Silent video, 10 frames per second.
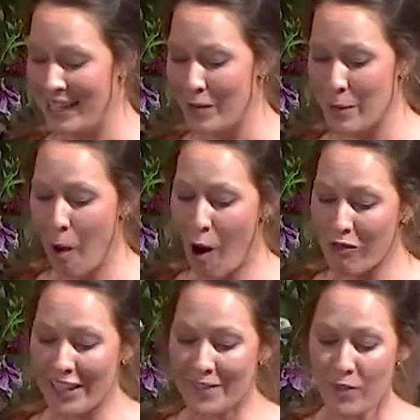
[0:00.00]
where Paul
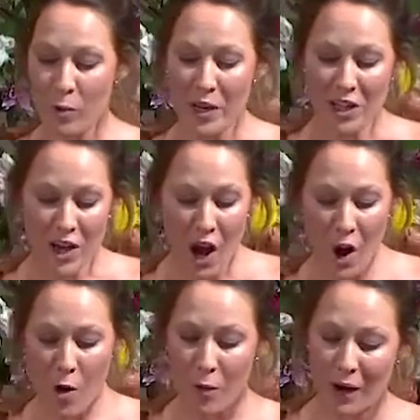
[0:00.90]
writes, For we
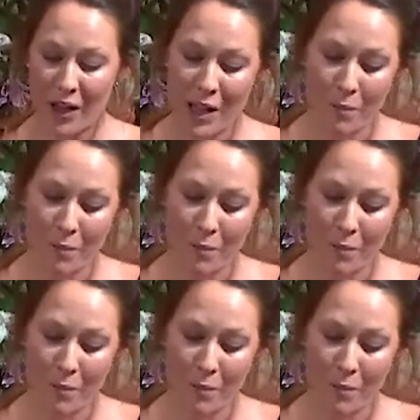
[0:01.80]
know,